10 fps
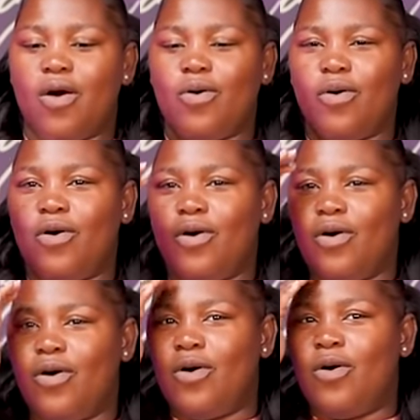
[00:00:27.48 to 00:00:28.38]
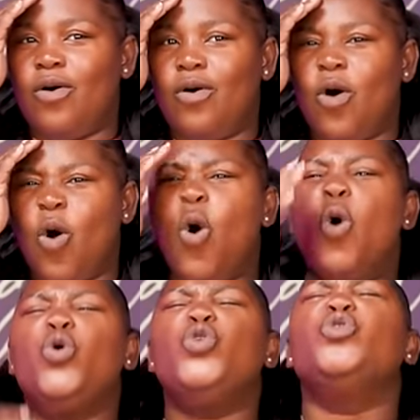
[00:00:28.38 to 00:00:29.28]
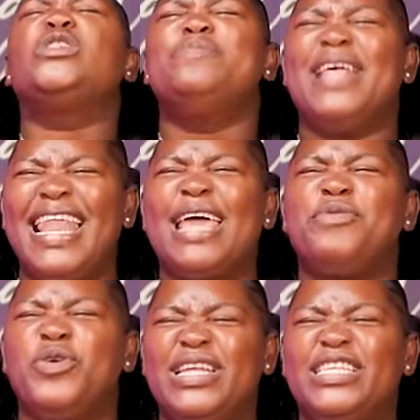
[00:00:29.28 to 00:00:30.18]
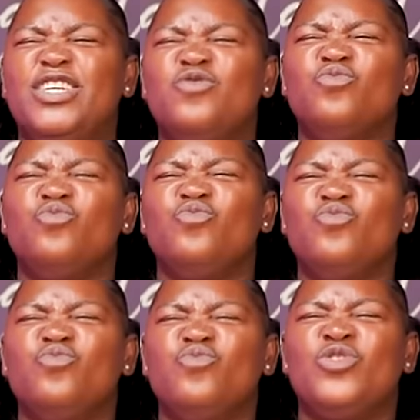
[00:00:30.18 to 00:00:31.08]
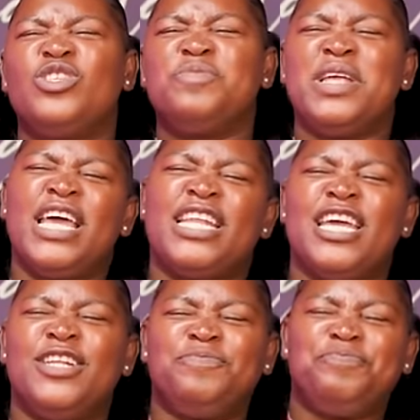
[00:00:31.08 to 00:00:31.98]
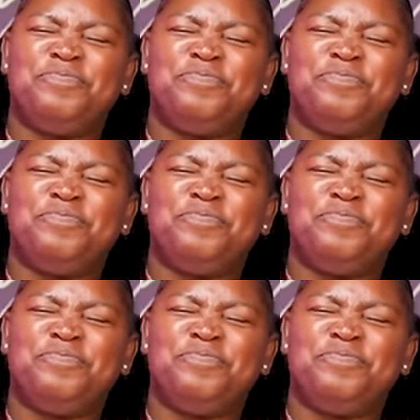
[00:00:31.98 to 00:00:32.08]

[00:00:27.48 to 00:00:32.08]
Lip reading: Ooh, you smell like purity. You smell like man.